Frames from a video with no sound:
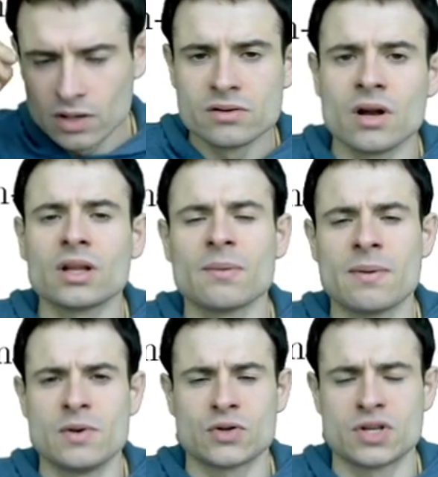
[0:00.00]
Not that my
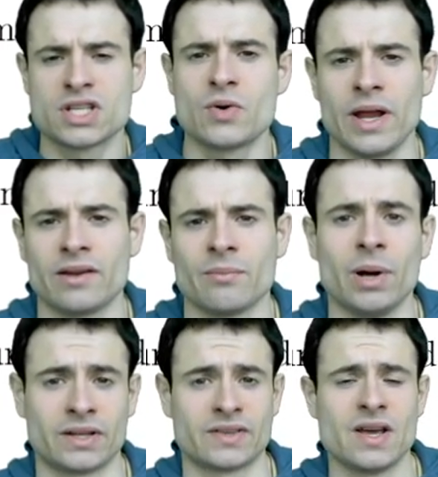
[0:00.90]
research is great,
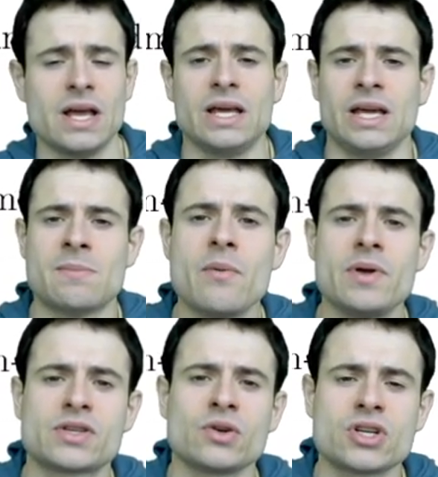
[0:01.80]
but in my
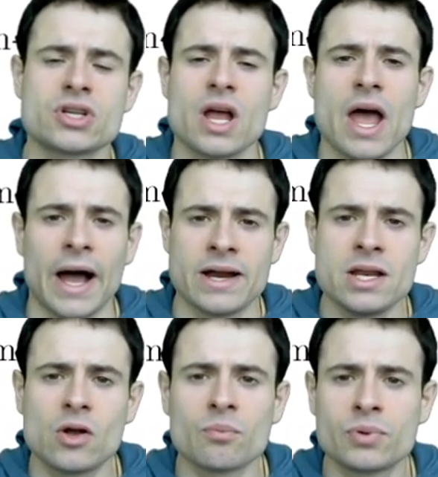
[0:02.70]
research, I need
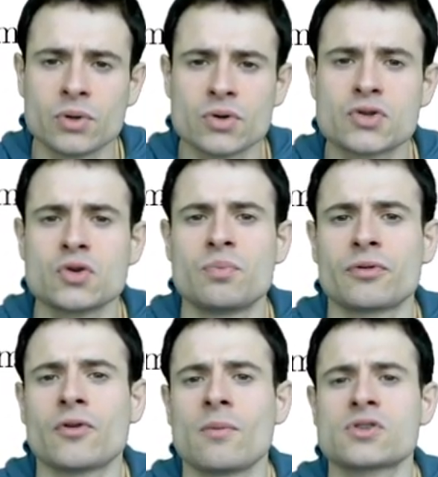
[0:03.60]
computers to
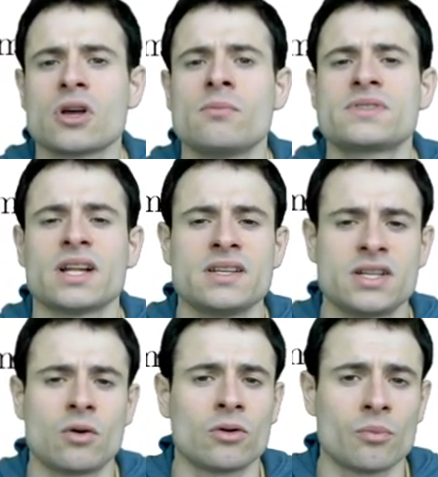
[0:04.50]
perform some
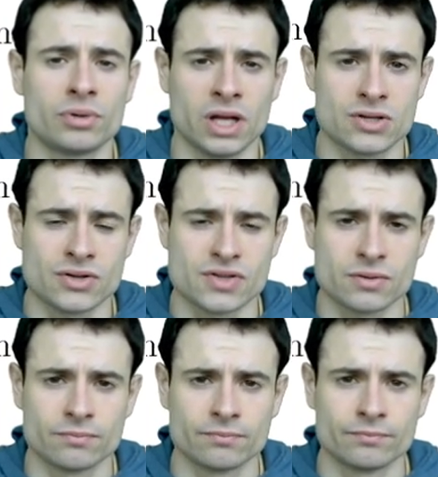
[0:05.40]
statistical computations.
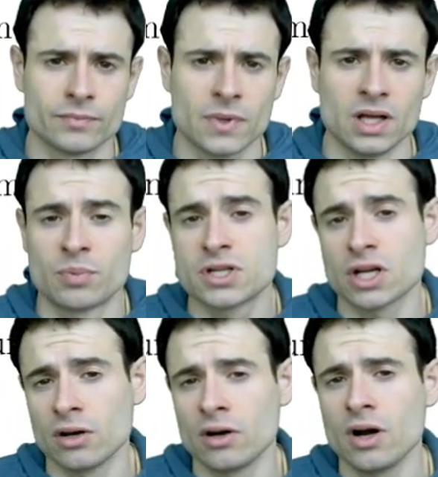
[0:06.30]
In
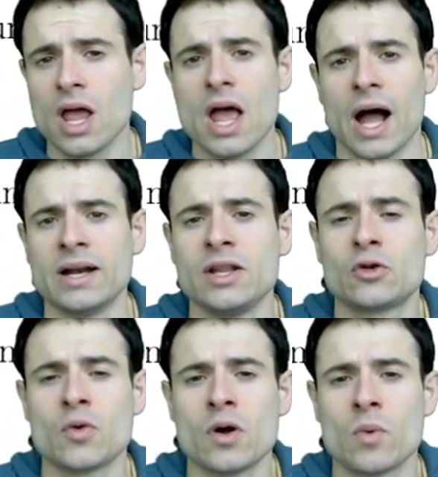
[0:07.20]
particular, I need to
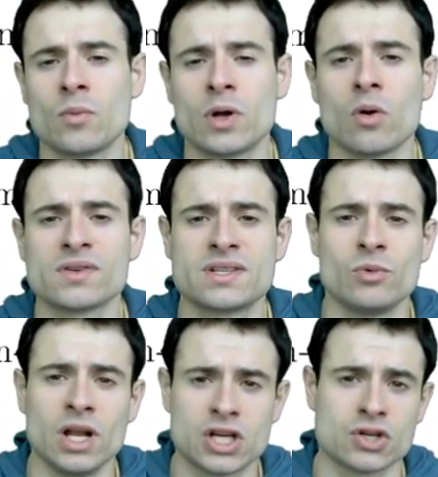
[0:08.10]
run what we call
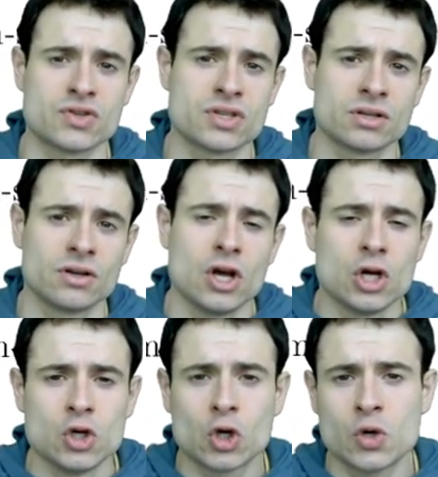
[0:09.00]
simulations.
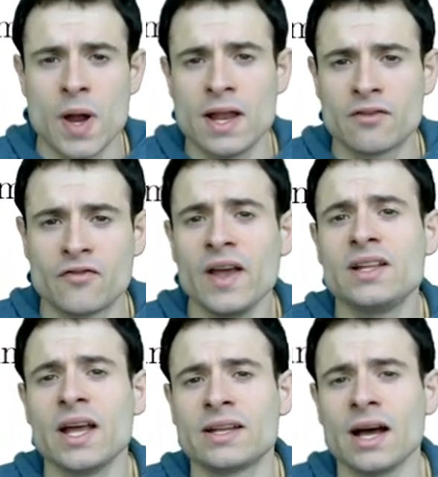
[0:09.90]
You create fake
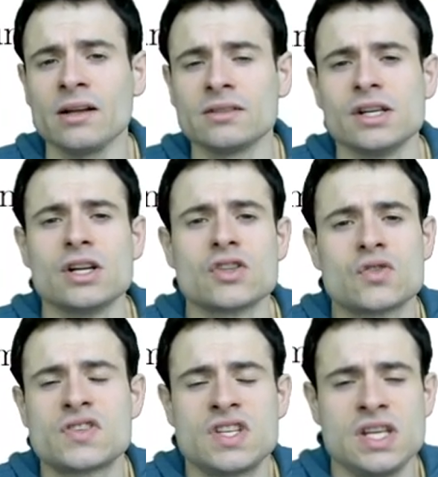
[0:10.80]
data to
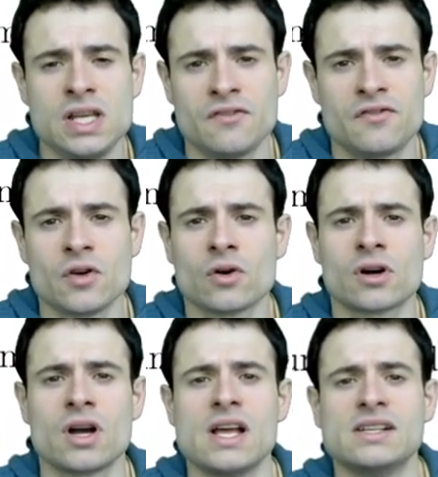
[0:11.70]
see if
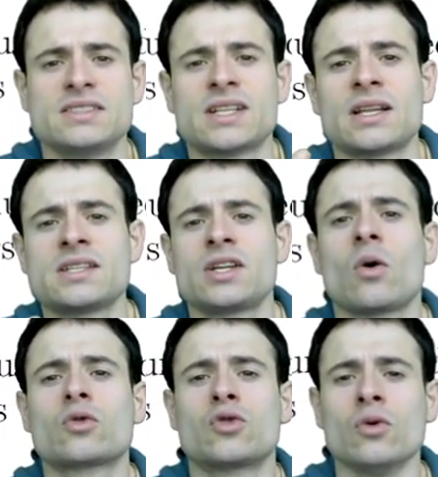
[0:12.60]
your
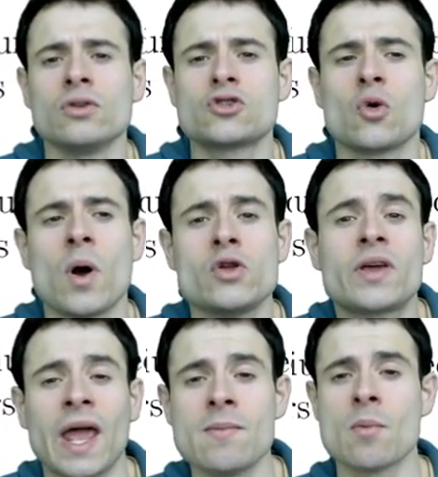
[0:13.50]
statistical tools, the one you
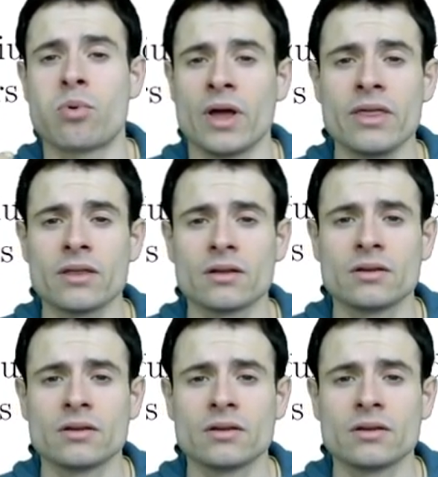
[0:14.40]
came up with,